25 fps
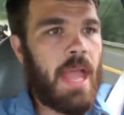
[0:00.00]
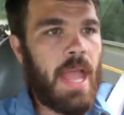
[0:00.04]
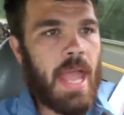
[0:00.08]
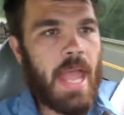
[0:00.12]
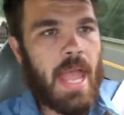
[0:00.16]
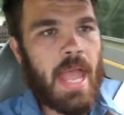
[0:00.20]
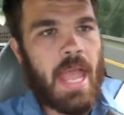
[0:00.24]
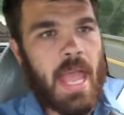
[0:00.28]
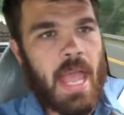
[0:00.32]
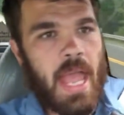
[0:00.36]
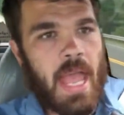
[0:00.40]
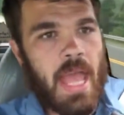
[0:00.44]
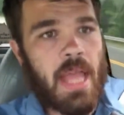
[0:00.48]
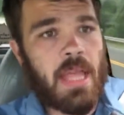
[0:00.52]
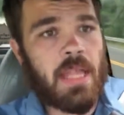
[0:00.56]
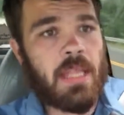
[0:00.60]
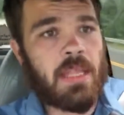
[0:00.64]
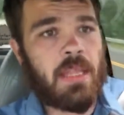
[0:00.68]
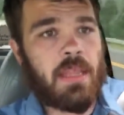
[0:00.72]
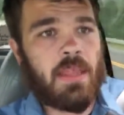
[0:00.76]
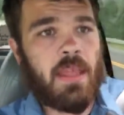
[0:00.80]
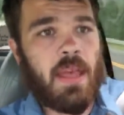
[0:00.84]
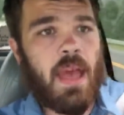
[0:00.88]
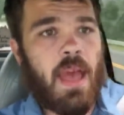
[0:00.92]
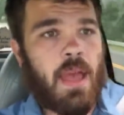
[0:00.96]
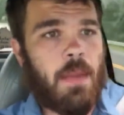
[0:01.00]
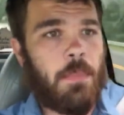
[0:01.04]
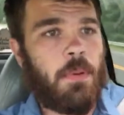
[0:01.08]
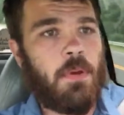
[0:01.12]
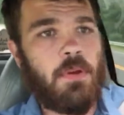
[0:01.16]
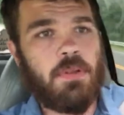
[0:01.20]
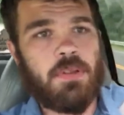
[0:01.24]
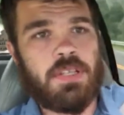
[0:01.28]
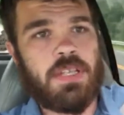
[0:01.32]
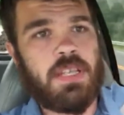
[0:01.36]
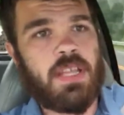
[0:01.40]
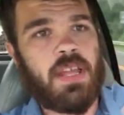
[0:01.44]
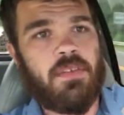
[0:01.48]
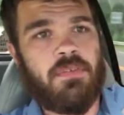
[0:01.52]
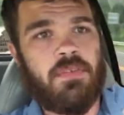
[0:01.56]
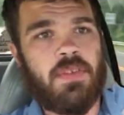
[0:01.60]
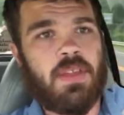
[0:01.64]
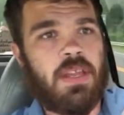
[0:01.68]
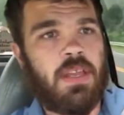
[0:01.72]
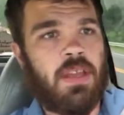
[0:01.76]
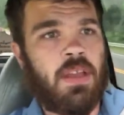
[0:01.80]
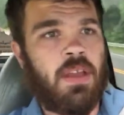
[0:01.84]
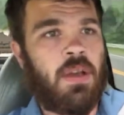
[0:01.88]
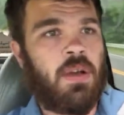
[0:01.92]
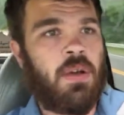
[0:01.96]
And I posted that
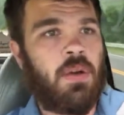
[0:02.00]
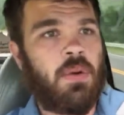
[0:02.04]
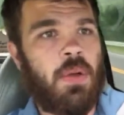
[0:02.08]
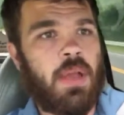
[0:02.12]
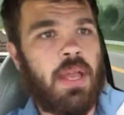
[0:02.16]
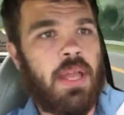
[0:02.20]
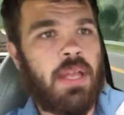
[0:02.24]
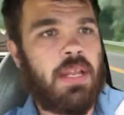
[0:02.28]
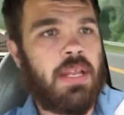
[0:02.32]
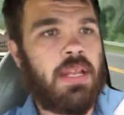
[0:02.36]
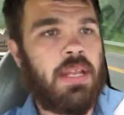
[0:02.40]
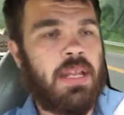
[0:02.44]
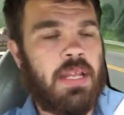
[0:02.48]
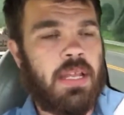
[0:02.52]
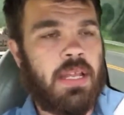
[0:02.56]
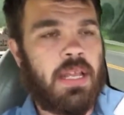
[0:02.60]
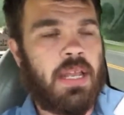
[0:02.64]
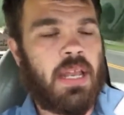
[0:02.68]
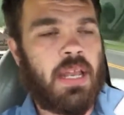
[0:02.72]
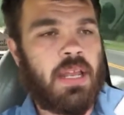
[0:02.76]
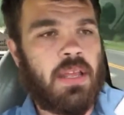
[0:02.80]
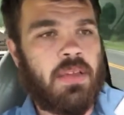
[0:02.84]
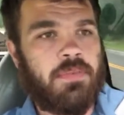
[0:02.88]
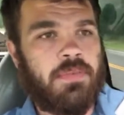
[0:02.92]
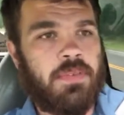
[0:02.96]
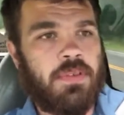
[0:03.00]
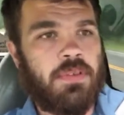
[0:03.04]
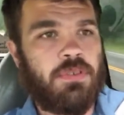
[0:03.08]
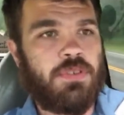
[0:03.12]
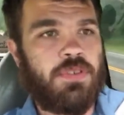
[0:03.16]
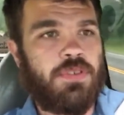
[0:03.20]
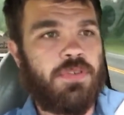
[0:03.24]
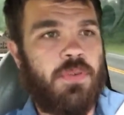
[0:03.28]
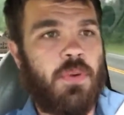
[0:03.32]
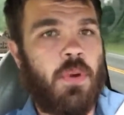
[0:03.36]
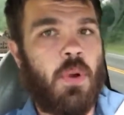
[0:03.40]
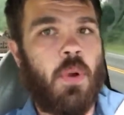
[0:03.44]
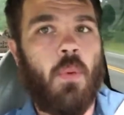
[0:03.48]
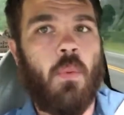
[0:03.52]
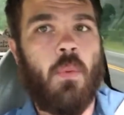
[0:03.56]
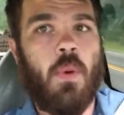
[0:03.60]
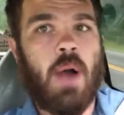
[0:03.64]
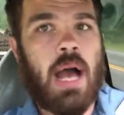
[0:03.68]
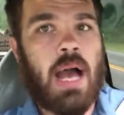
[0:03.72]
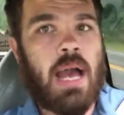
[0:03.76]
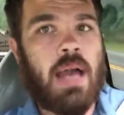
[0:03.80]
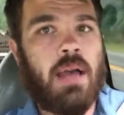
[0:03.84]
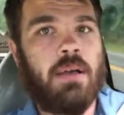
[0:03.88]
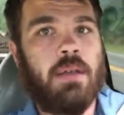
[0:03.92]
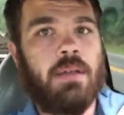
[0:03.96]
video and it didn't get any views for a
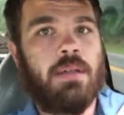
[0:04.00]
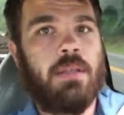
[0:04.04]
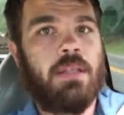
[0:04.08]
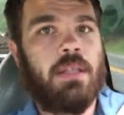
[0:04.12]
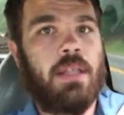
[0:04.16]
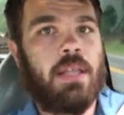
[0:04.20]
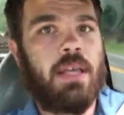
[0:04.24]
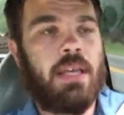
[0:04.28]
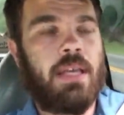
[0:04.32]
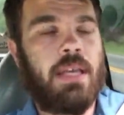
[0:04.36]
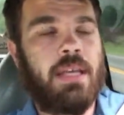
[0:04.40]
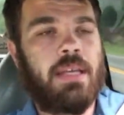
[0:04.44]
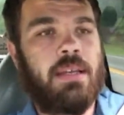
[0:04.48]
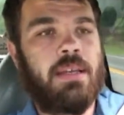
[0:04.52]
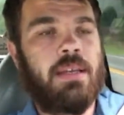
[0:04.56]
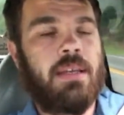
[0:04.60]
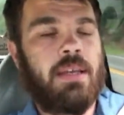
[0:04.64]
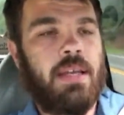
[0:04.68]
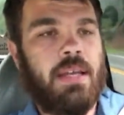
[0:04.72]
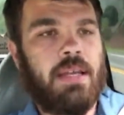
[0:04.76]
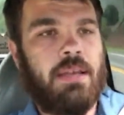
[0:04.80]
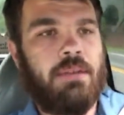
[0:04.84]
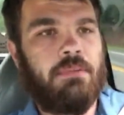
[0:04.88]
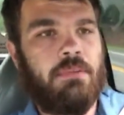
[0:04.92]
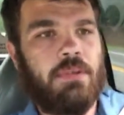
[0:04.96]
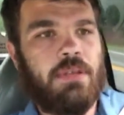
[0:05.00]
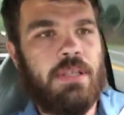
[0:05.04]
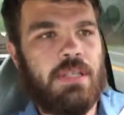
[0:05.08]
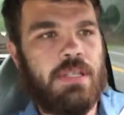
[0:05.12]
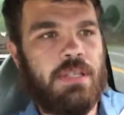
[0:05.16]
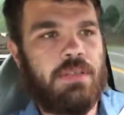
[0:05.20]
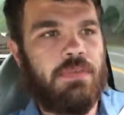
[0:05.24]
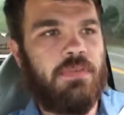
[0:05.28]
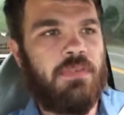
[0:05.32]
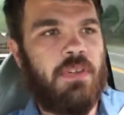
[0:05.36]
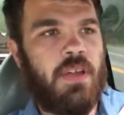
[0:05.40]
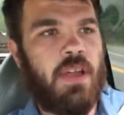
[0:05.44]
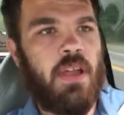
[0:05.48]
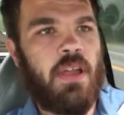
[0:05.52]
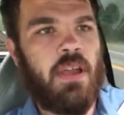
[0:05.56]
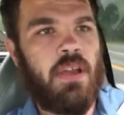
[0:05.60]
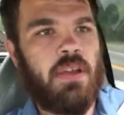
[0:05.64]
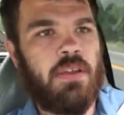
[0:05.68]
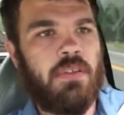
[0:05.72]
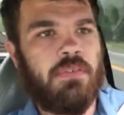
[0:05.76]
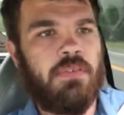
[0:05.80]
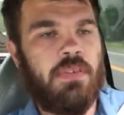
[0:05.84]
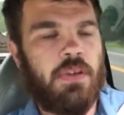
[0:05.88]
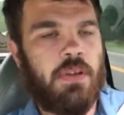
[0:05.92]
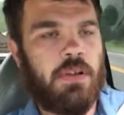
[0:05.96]
while. Like, it was very,
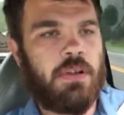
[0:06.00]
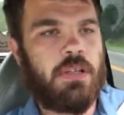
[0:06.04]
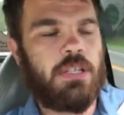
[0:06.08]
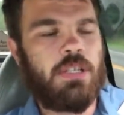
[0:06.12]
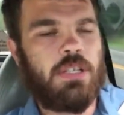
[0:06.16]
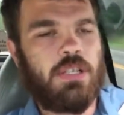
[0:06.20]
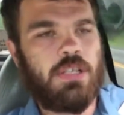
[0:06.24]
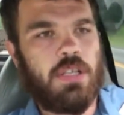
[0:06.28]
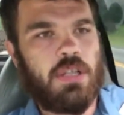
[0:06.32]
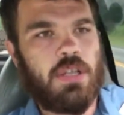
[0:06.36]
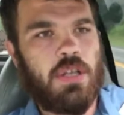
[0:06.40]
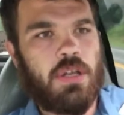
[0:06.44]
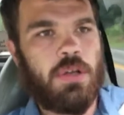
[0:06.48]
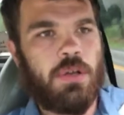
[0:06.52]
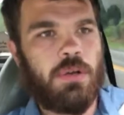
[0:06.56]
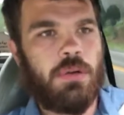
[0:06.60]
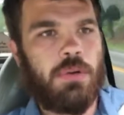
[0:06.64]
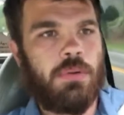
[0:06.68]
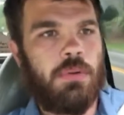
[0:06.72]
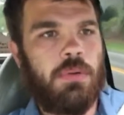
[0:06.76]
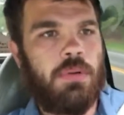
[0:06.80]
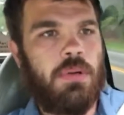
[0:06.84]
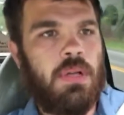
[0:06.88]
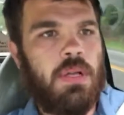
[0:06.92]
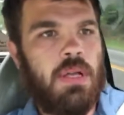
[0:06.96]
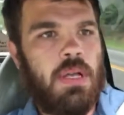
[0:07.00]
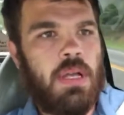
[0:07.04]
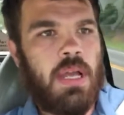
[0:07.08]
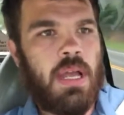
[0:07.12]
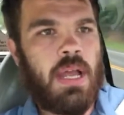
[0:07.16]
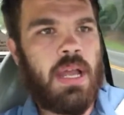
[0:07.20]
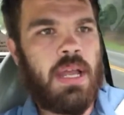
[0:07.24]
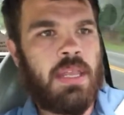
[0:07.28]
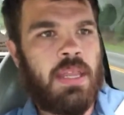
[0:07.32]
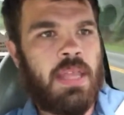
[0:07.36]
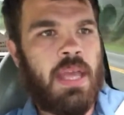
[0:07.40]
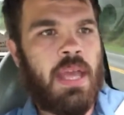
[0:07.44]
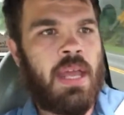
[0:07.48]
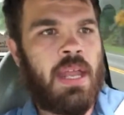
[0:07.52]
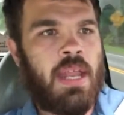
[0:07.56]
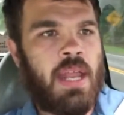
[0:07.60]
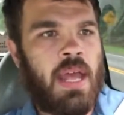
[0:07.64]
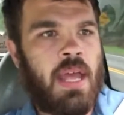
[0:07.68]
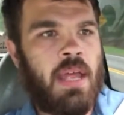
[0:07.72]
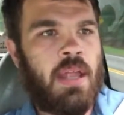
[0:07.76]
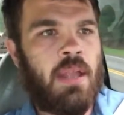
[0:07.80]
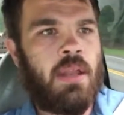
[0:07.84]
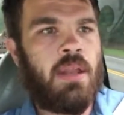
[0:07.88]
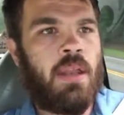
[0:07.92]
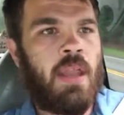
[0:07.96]
very slow. And
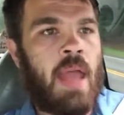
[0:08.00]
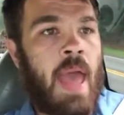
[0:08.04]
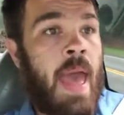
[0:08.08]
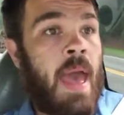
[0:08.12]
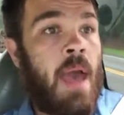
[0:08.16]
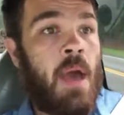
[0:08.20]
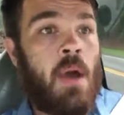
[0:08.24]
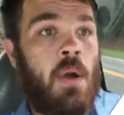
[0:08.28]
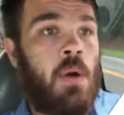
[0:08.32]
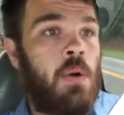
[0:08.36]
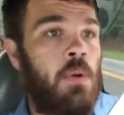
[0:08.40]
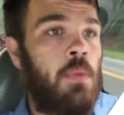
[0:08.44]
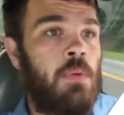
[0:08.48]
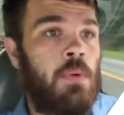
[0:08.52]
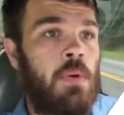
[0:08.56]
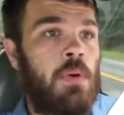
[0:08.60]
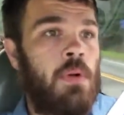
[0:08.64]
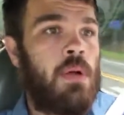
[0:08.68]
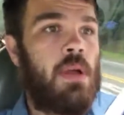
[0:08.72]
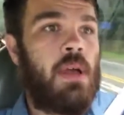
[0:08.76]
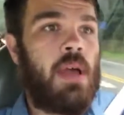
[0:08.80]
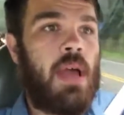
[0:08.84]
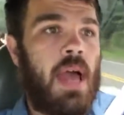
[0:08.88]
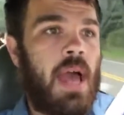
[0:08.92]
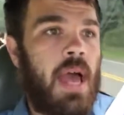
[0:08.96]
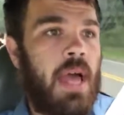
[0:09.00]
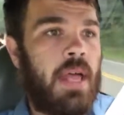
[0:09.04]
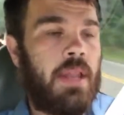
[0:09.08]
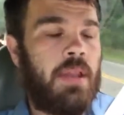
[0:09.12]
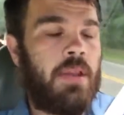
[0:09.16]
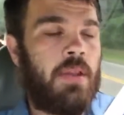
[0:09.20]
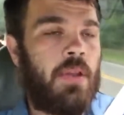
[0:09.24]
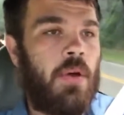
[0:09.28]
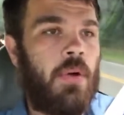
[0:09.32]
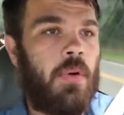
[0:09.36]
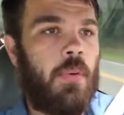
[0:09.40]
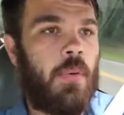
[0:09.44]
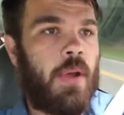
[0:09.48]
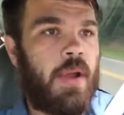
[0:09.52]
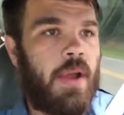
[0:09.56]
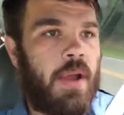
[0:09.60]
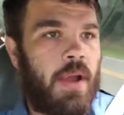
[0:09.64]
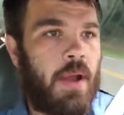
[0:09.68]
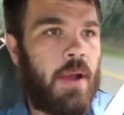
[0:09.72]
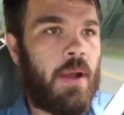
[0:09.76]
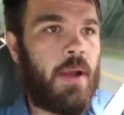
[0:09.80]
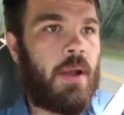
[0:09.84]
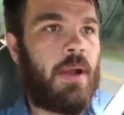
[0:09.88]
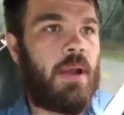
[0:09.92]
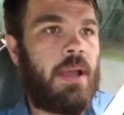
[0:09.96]
then now, out of
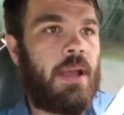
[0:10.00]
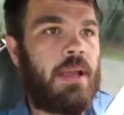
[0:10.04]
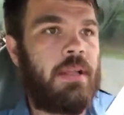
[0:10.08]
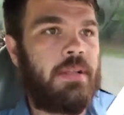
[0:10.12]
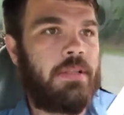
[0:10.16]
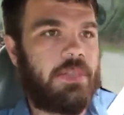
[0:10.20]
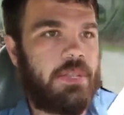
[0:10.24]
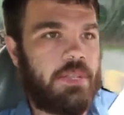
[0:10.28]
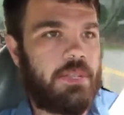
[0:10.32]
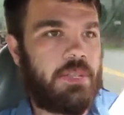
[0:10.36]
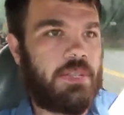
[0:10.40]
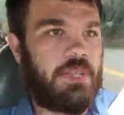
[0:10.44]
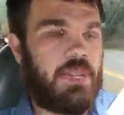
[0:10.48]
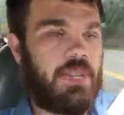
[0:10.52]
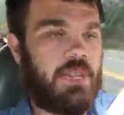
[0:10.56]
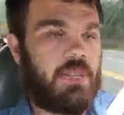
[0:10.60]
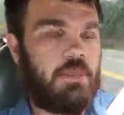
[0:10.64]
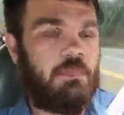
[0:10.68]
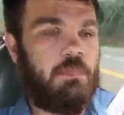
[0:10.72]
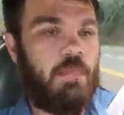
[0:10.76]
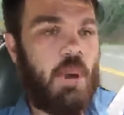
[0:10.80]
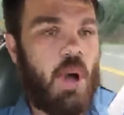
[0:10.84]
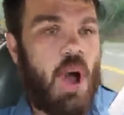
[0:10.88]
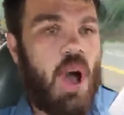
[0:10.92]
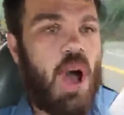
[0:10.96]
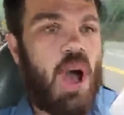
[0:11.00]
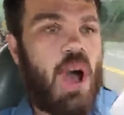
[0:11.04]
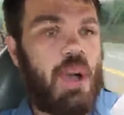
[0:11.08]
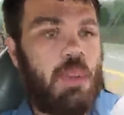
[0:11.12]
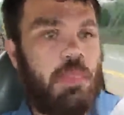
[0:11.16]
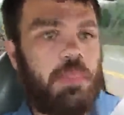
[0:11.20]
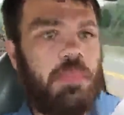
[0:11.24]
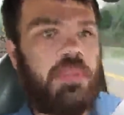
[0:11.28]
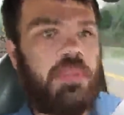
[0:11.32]
nowhere, it just